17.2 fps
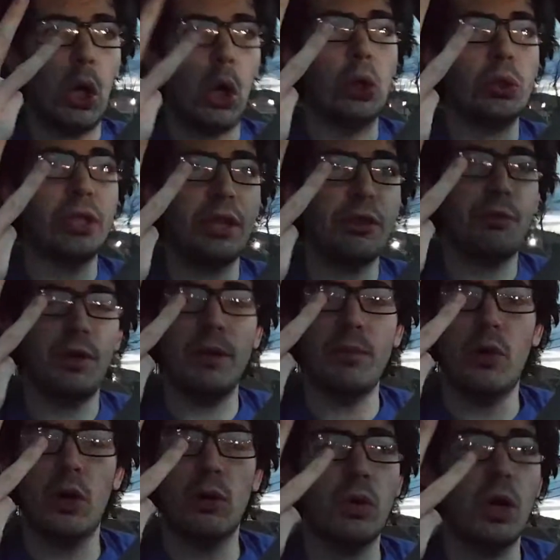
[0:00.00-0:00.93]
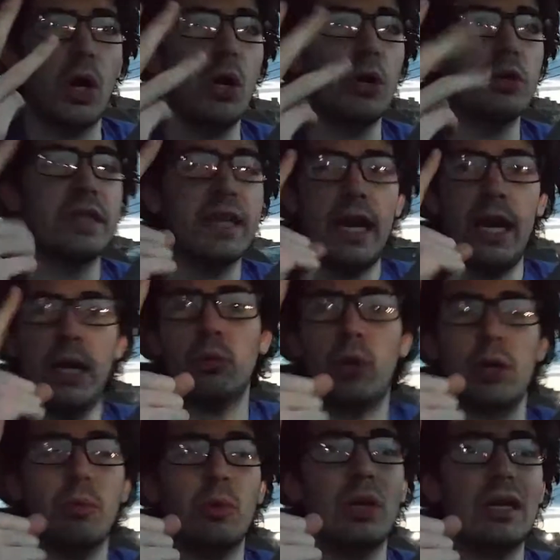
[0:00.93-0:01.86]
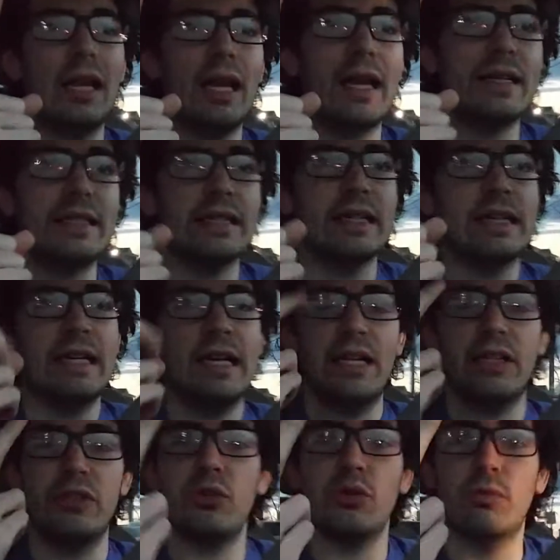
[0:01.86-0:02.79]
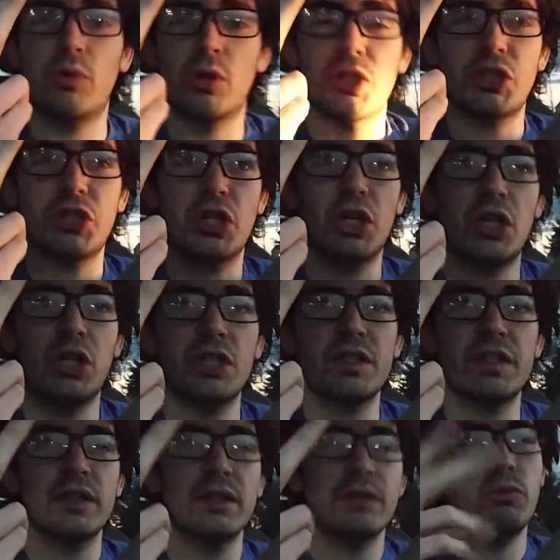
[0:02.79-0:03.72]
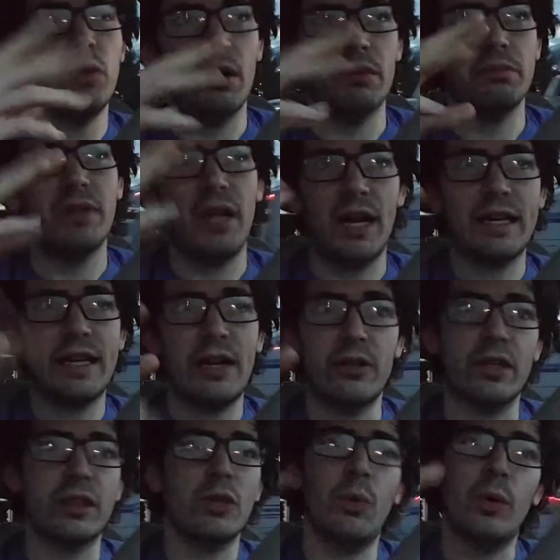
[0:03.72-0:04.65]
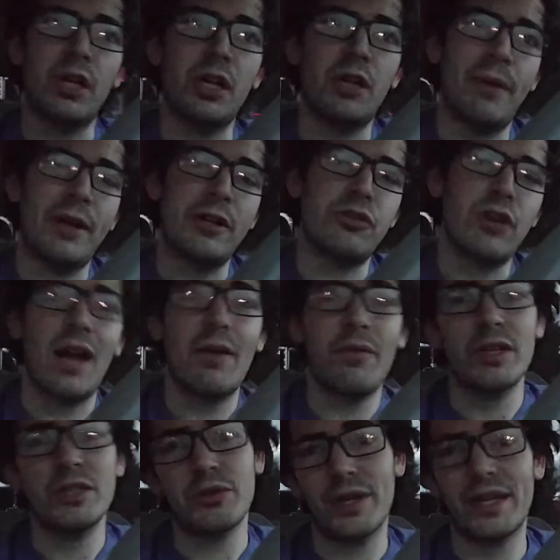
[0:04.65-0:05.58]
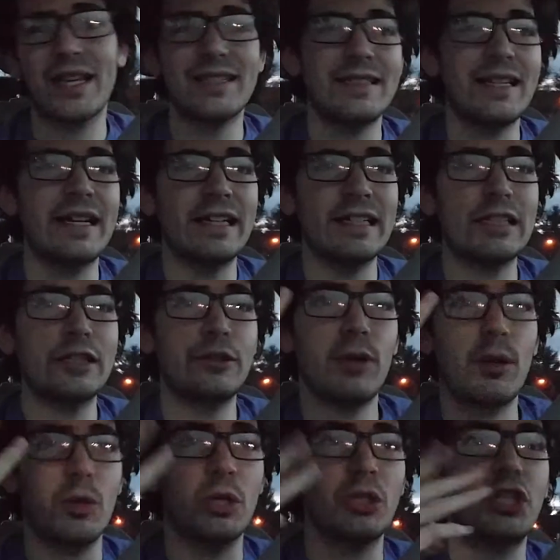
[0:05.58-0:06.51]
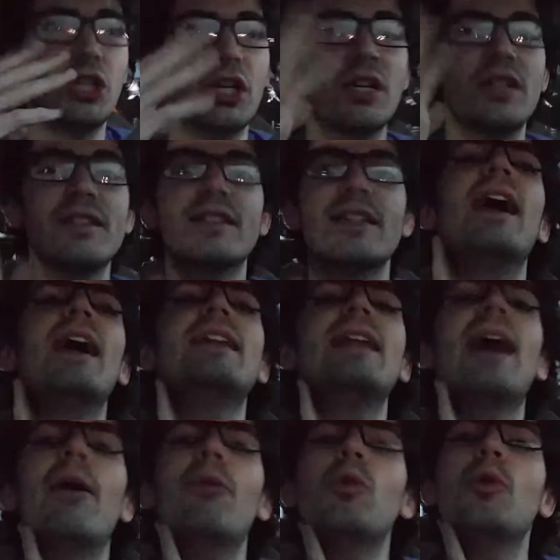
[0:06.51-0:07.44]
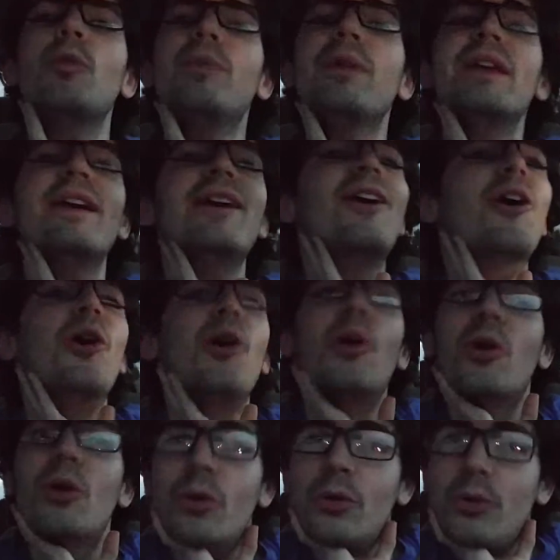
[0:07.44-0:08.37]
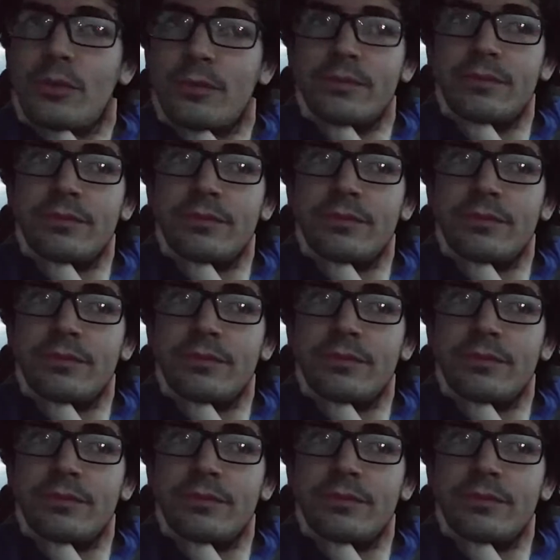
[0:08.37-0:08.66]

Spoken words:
Only 3 more roads and 1 more light and 2 more turns. Well, not counting the one into my driveway, so I guess technically 3 more turns. And I will be home.